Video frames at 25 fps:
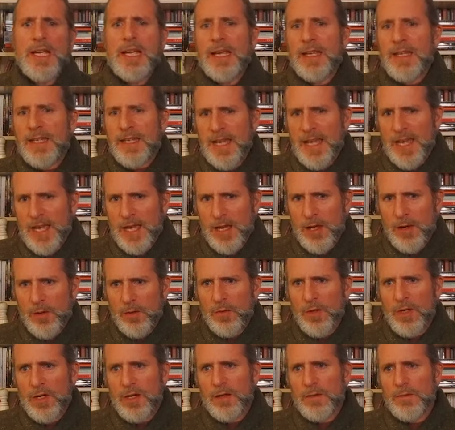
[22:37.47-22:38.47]
And
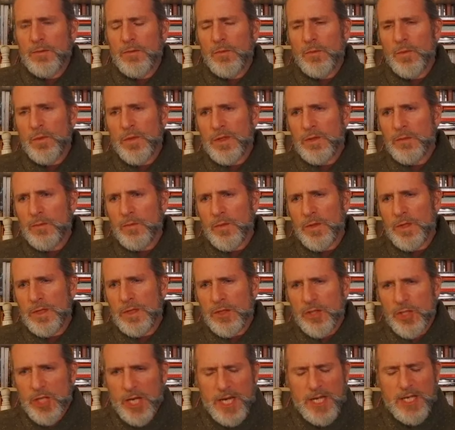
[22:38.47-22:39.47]
now, with with the
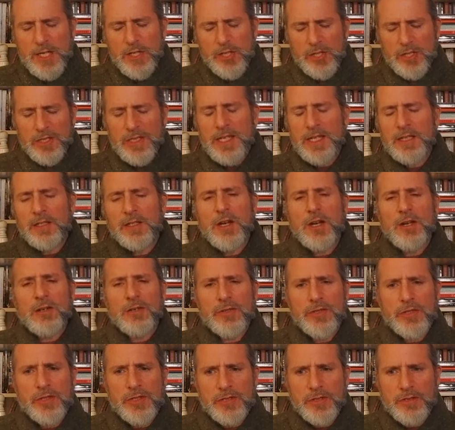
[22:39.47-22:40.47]
changing
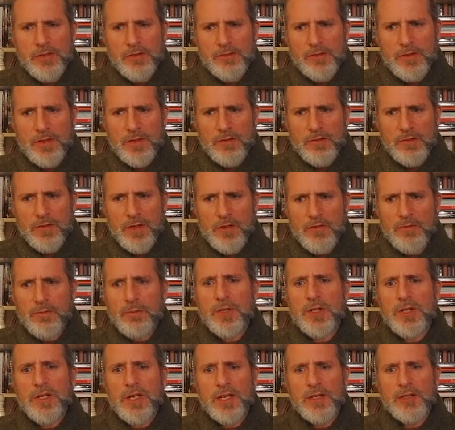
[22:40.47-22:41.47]
technologies of, of, of
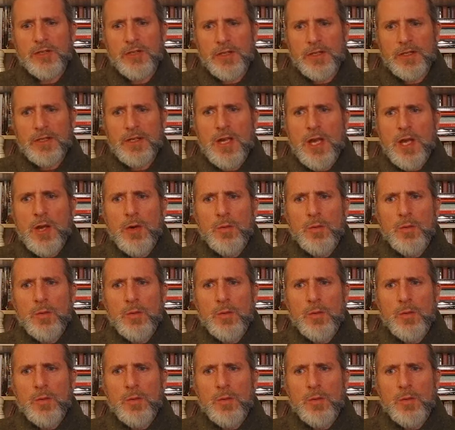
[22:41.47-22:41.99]
production,